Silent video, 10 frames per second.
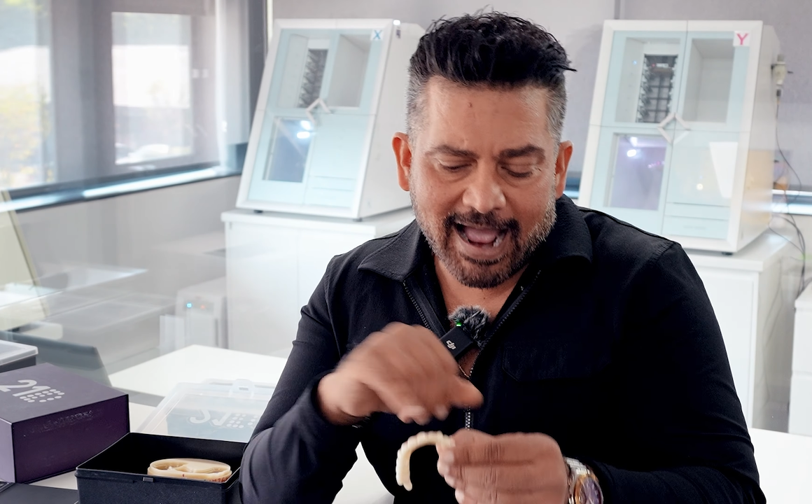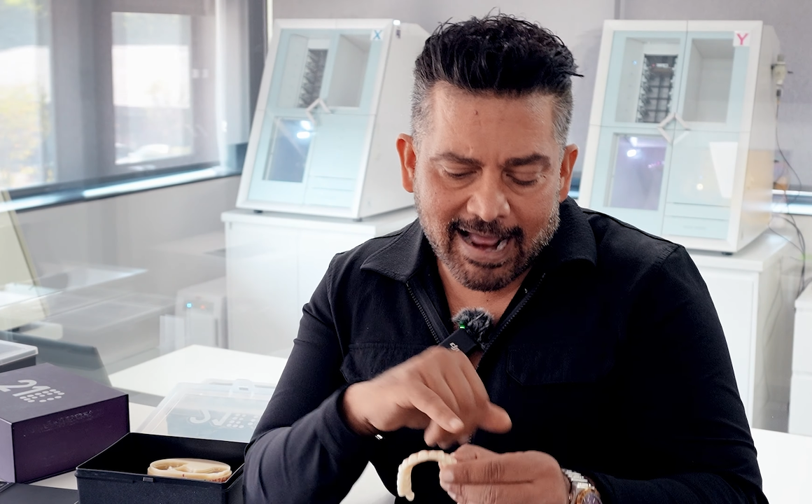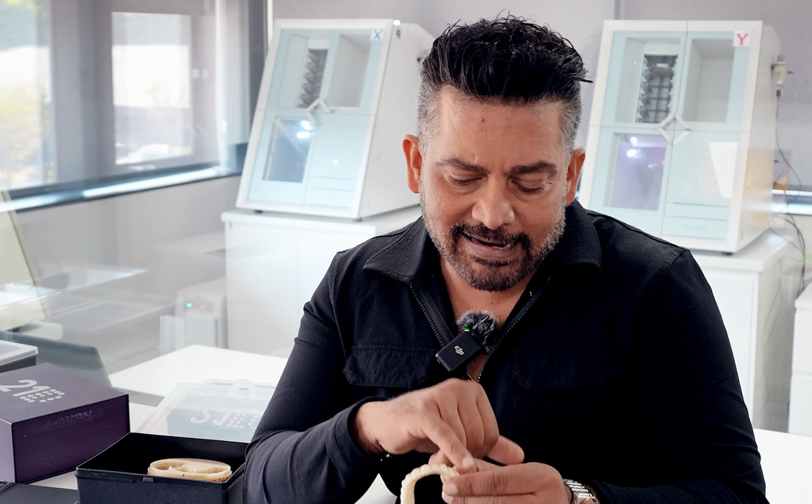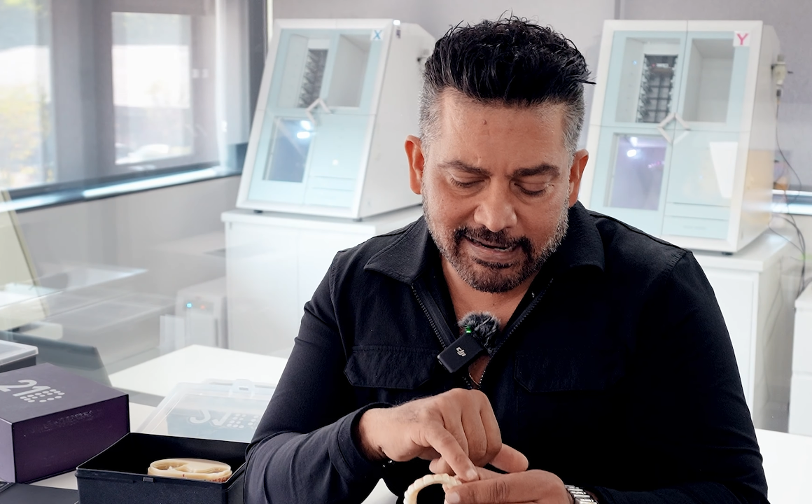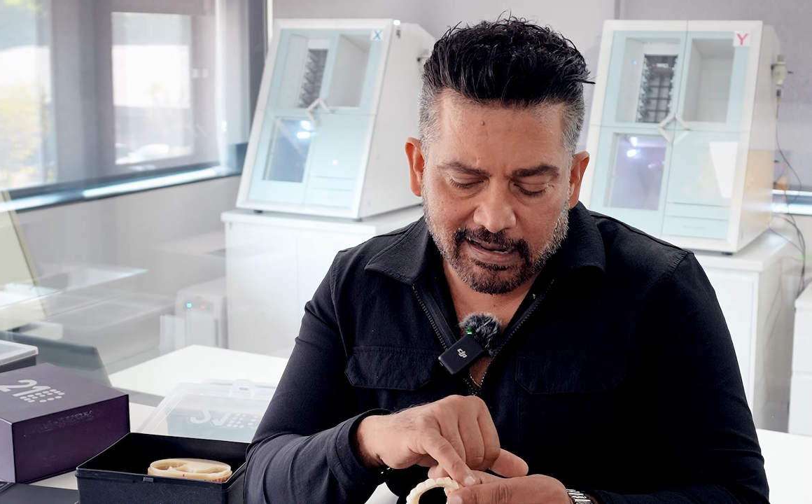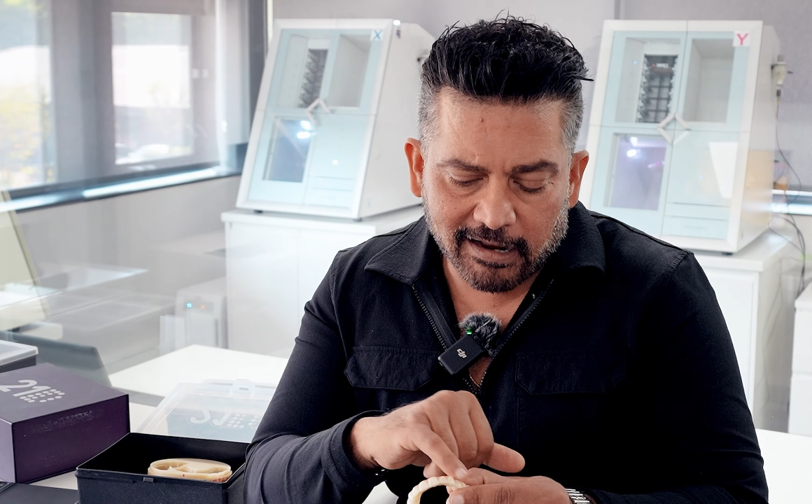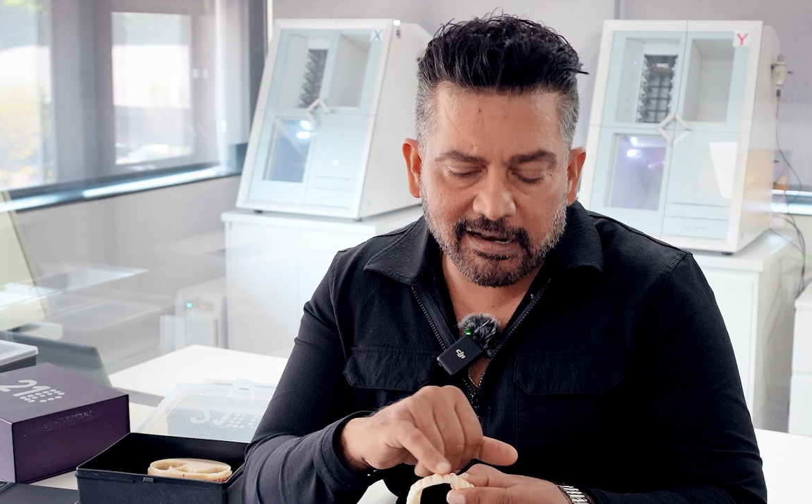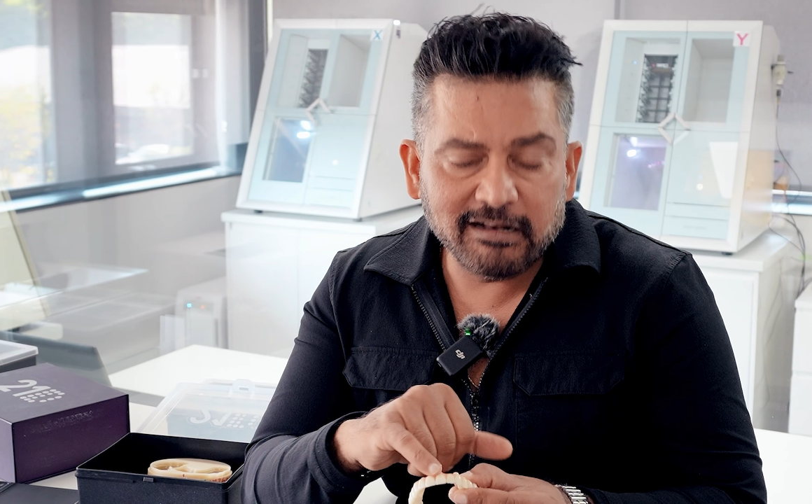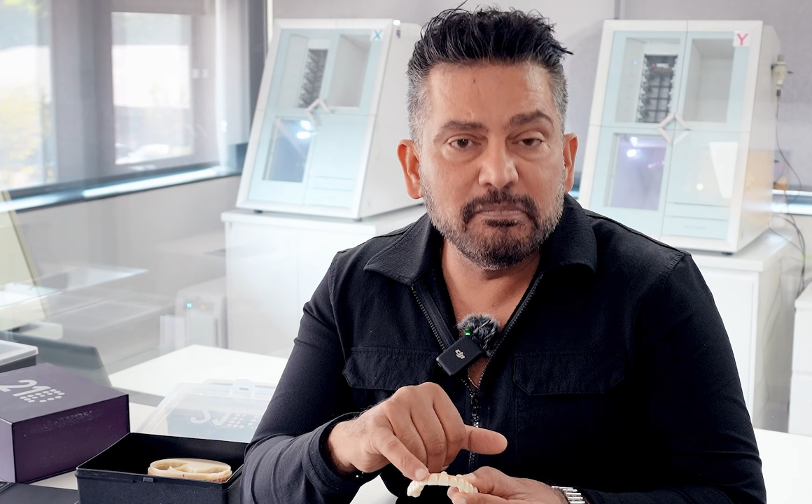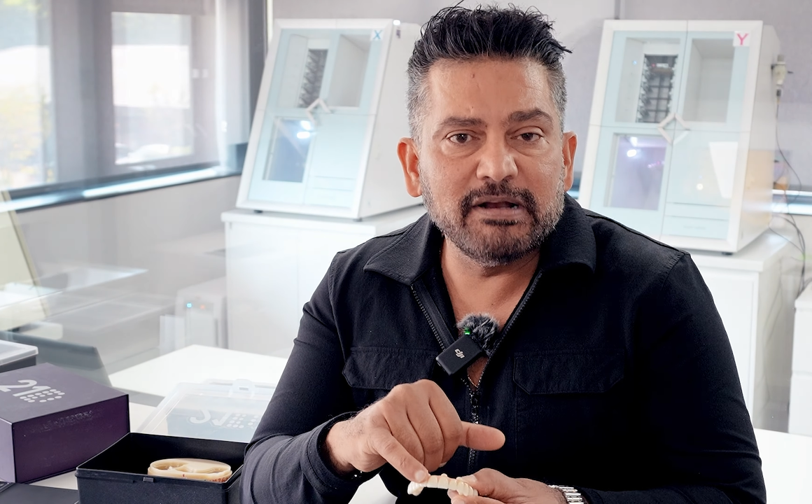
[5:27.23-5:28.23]
adding a
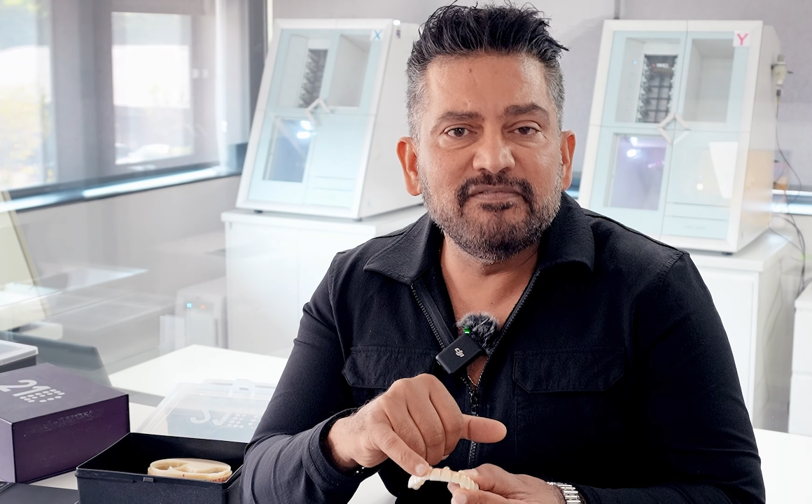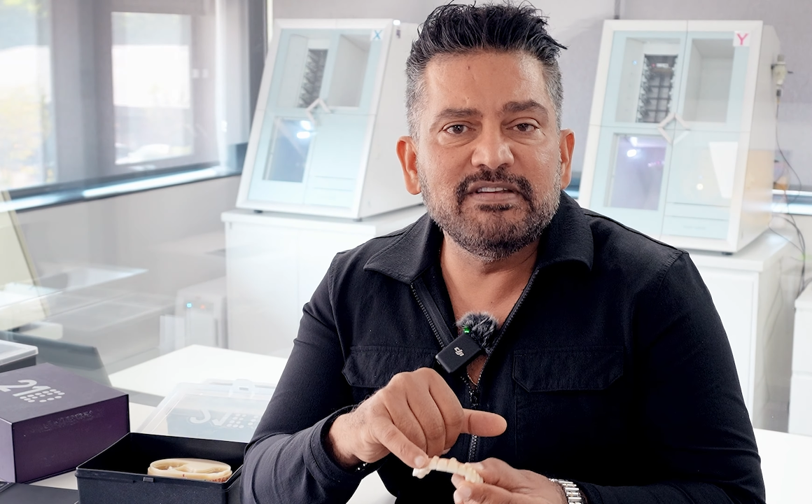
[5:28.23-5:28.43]
little bit of